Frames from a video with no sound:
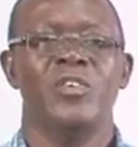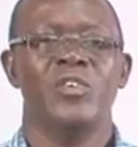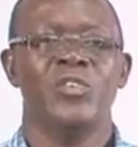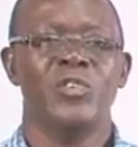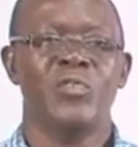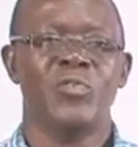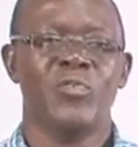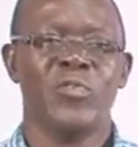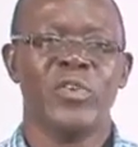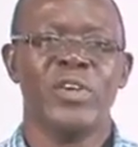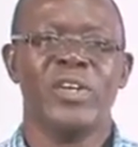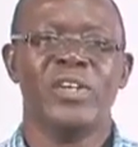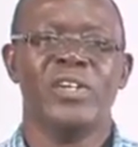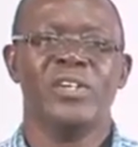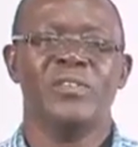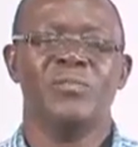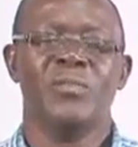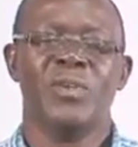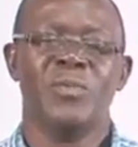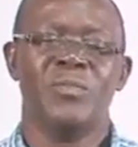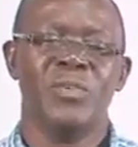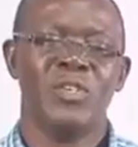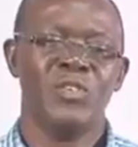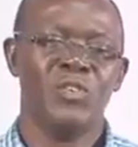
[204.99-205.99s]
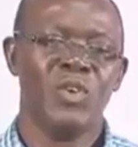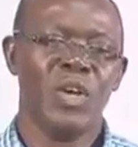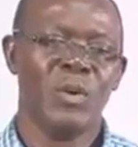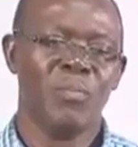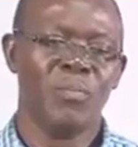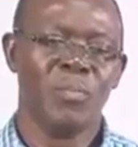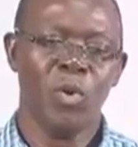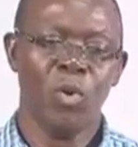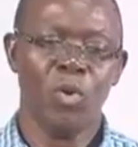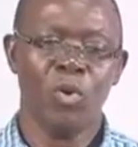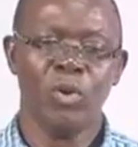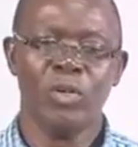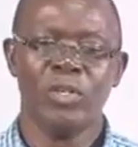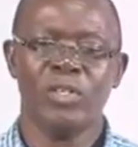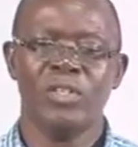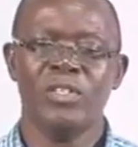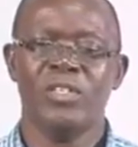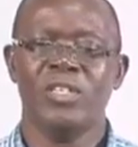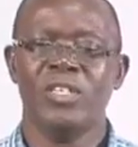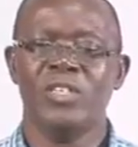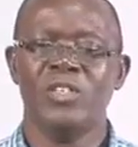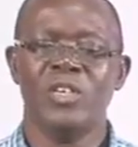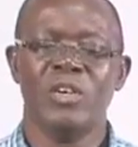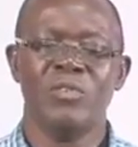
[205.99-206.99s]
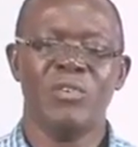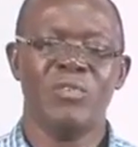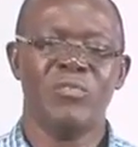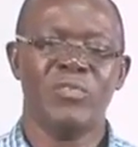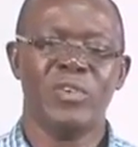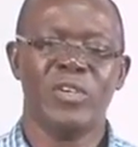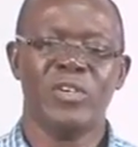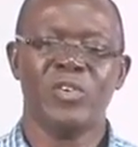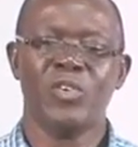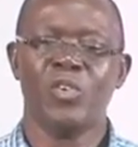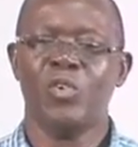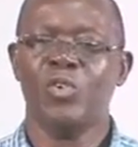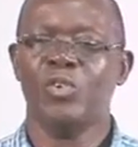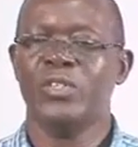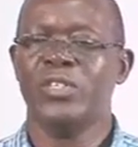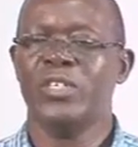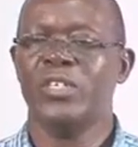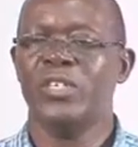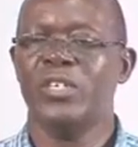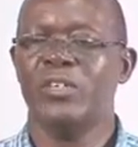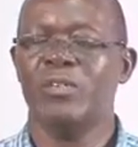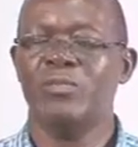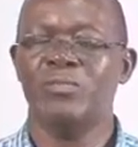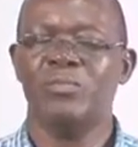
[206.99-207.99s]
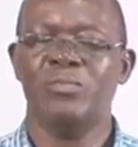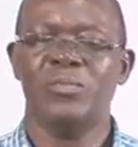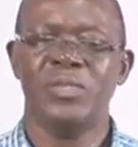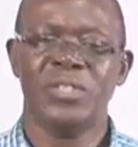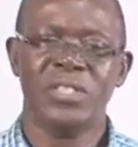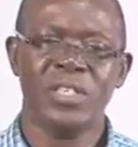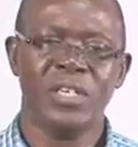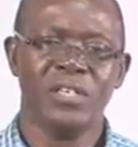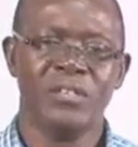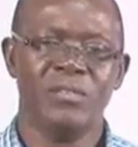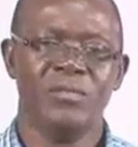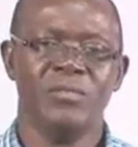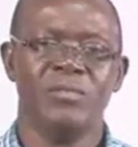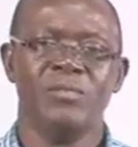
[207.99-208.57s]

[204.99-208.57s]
your friend, maybe you are Paul and you have a friend called Peter.